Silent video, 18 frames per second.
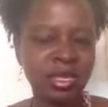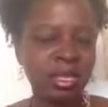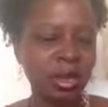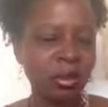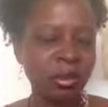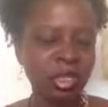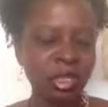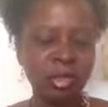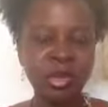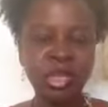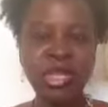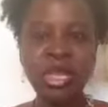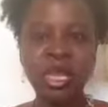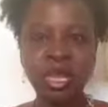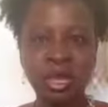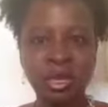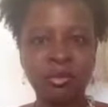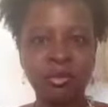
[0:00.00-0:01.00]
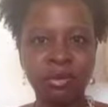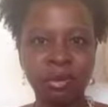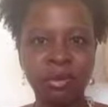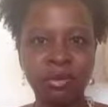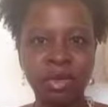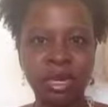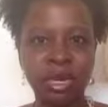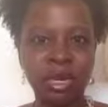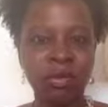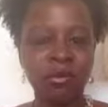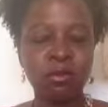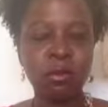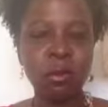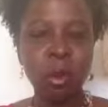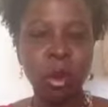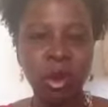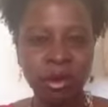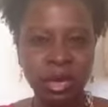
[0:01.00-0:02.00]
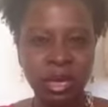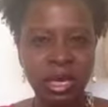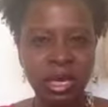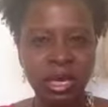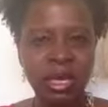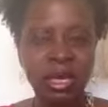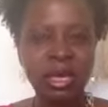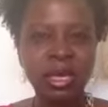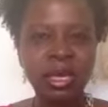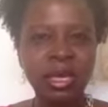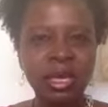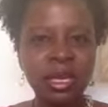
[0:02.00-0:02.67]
That was the beginning for me of walking